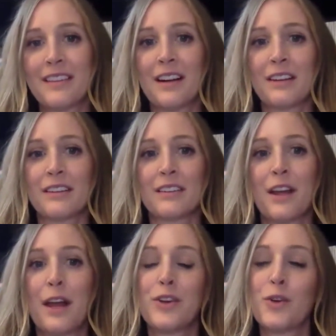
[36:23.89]
There's
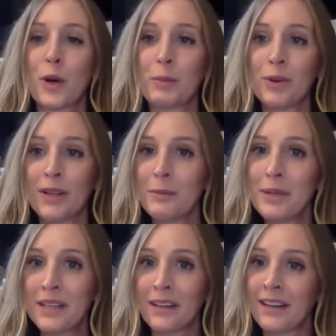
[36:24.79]
normal
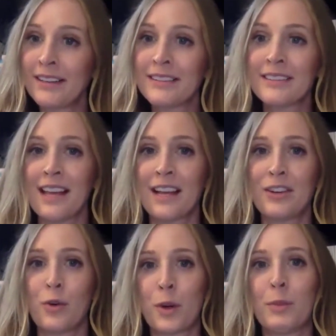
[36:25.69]
appearance
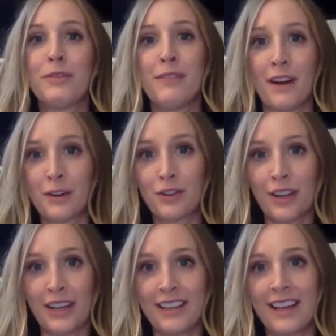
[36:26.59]
and normal
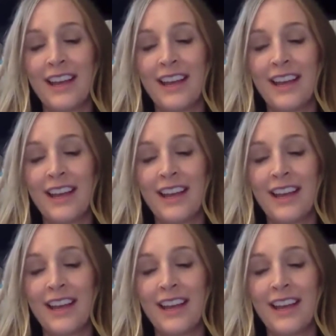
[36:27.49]
function.